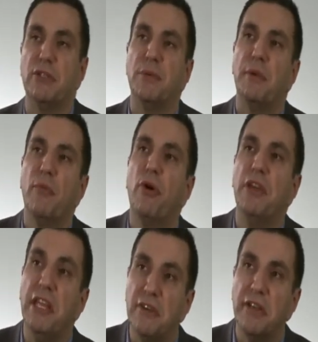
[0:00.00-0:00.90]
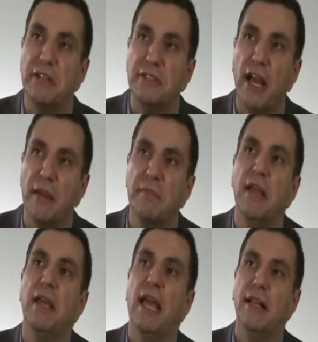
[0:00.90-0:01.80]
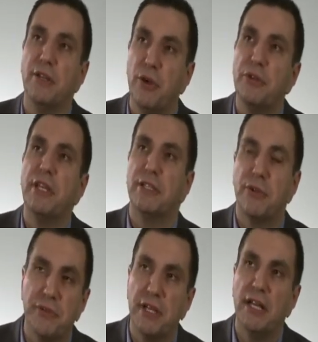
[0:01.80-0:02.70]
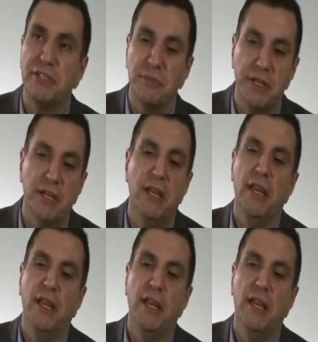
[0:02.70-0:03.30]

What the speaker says: and to be more near real time and in the context of the customer,